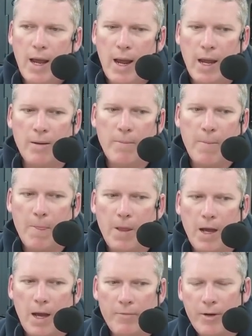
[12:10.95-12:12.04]
And
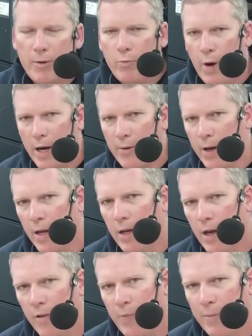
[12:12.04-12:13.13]
I'm very wary
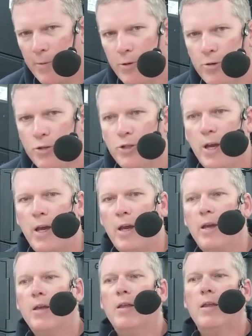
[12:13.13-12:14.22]
of people who
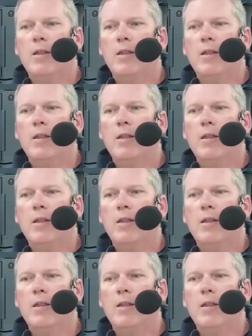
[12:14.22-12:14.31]
say